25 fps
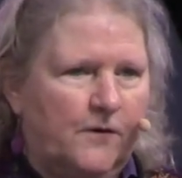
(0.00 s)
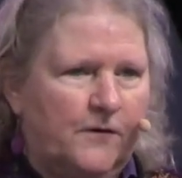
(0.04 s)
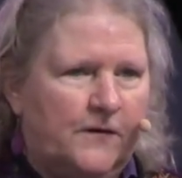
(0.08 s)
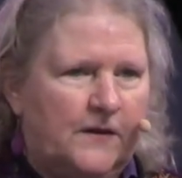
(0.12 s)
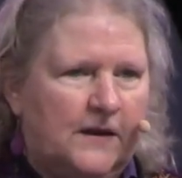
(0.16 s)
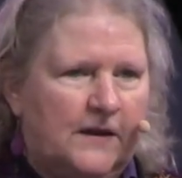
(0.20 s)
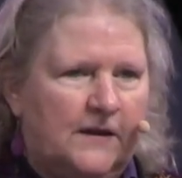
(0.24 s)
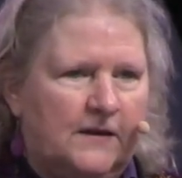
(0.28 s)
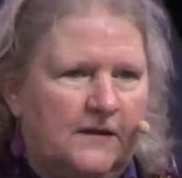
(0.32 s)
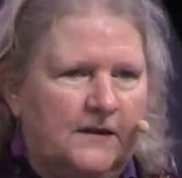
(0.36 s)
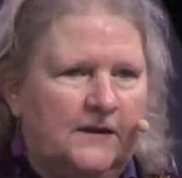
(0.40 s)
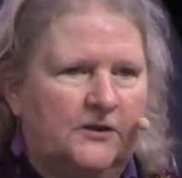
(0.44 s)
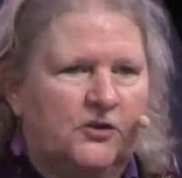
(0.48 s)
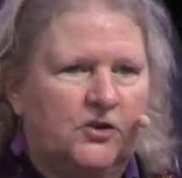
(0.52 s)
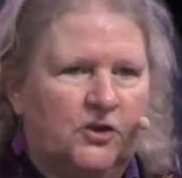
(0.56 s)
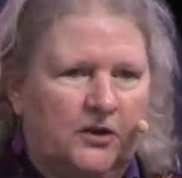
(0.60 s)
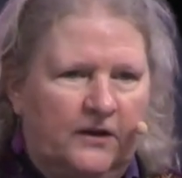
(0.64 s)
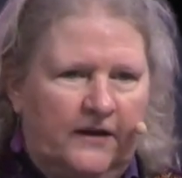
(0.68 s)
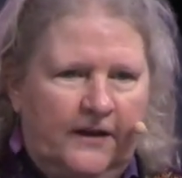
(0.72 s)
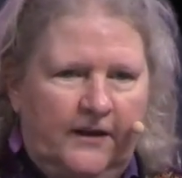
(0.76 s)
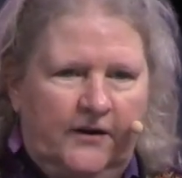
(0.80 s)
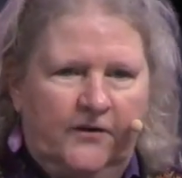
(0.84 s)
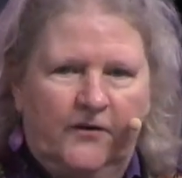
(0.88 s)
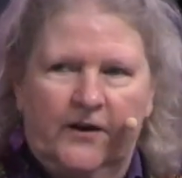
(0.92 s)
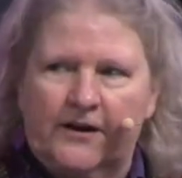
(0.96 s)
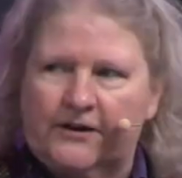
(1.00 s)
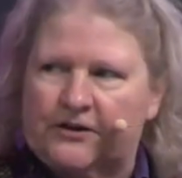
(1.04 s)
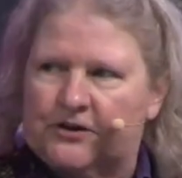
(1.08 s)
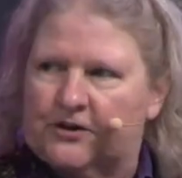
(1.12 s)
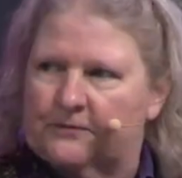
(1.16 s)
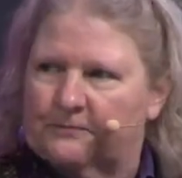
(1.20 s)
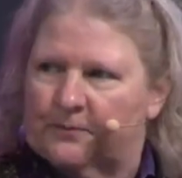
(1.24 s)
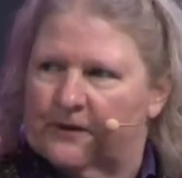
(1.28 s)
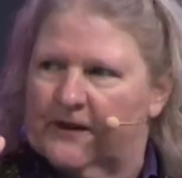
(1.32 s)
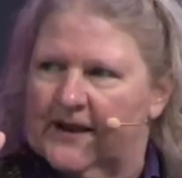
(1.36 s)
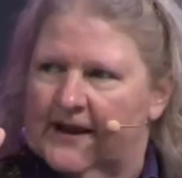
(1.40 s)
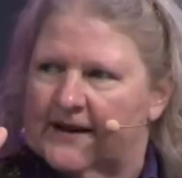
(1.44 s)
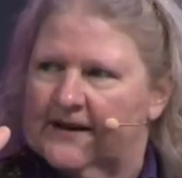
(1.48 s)
the initial
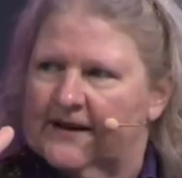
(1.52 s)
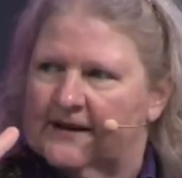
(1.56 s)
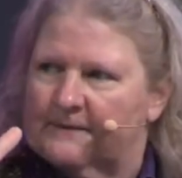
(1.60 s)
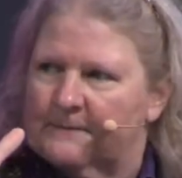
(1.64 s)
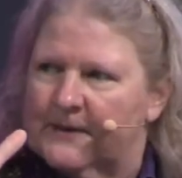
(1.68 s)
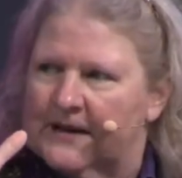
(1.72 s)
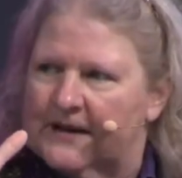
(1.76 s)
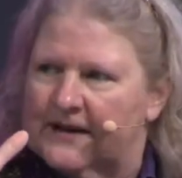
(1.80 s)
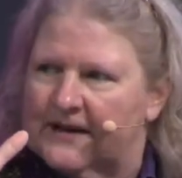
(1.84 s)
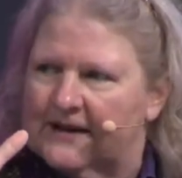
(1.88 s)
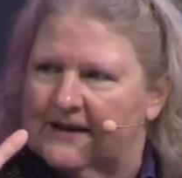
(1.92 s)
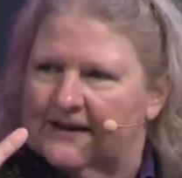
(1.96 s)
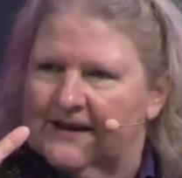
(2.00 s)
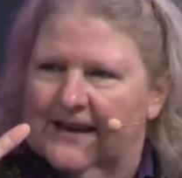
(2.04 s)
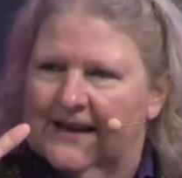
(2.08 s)
iteration planning meeting